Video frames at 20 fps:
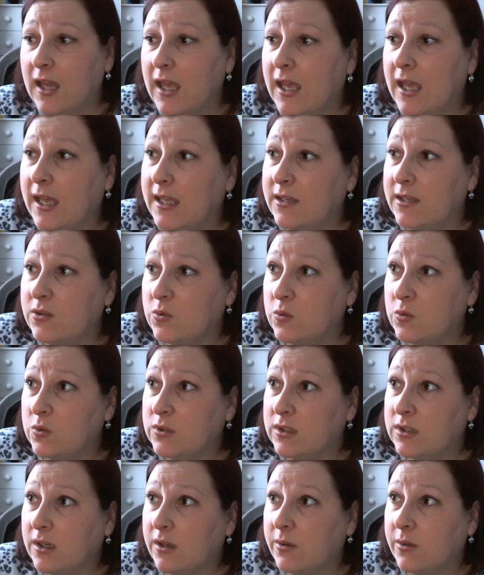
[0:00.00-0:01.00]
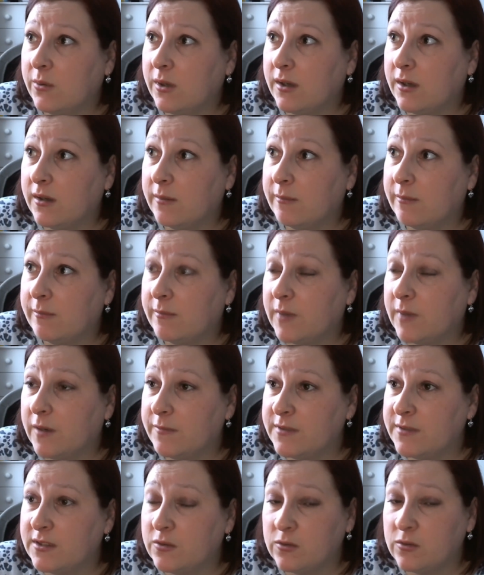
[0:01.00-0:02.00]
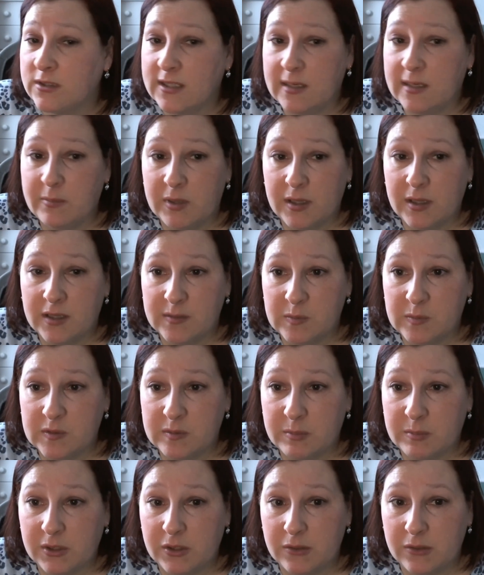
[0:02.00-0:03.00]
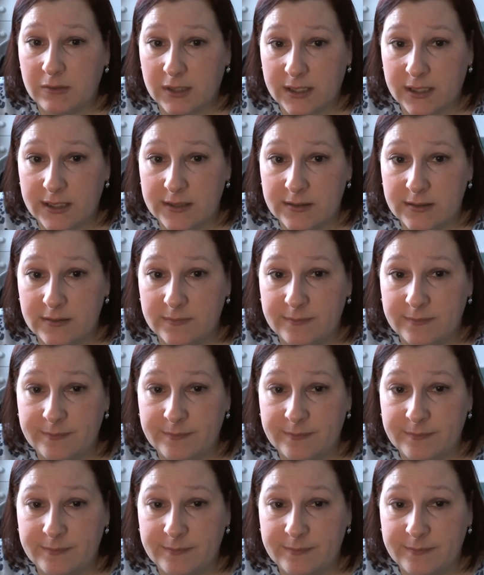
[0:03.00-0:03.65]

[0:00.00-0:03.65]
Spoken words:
and also I'm still selling my husband's Blu-rays